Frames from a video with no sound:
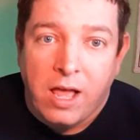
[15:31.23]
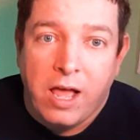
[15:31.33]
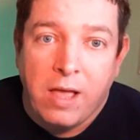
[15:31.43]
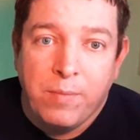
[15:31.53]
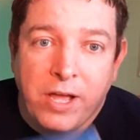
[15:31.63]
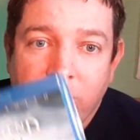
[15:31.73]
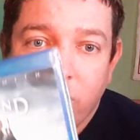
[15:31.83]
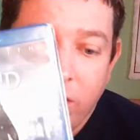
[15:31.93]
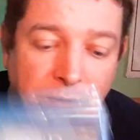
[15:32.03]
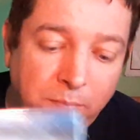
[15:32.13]
I Am
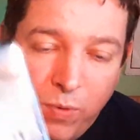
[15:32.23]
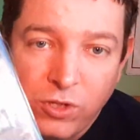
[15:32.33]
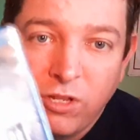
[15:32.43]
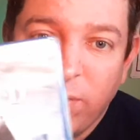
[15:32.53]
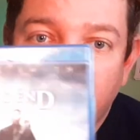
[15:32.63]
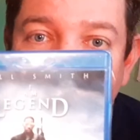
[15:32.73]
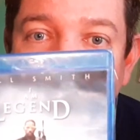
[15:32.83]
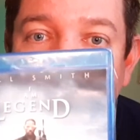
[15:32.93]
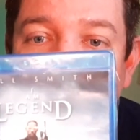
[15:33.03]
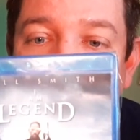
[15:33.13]
Legend,
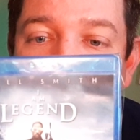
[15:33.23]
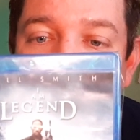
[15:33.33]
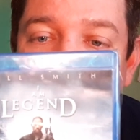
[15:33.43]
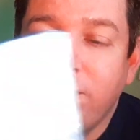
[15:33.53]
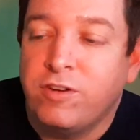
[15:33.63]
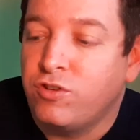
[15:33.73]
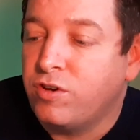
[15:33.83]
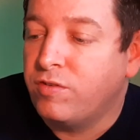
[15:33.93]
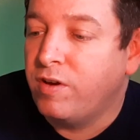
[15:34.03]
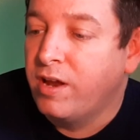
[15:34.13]
post-apocalyptic, my favourite
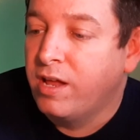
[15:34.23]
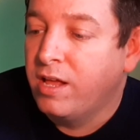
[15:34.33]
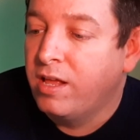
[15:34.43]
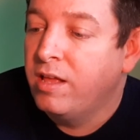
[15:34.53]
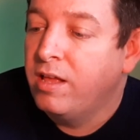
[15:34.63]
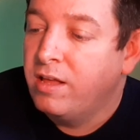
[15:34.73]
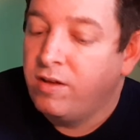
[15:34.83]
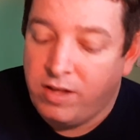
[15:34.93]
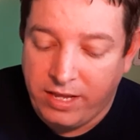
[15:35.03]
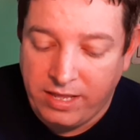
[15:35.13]
genre.
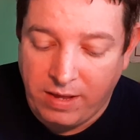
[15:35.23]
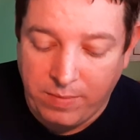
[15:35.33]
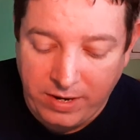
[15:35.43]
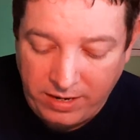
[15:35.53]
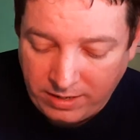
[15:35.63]
I like that one.